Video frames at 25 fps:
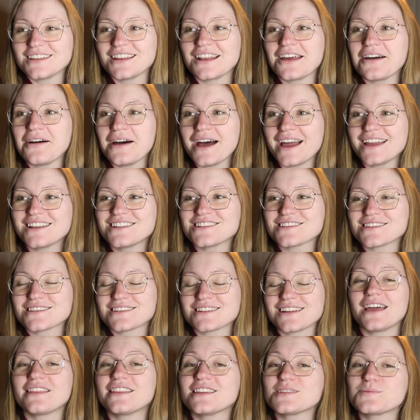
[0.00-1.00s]
You know, I
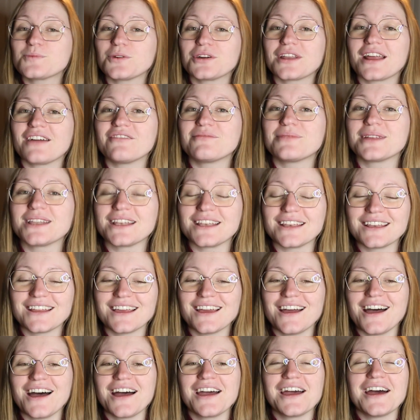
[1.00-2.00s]
just, at this point,
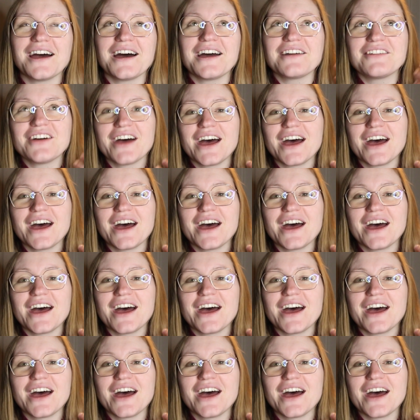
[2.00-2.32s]
I've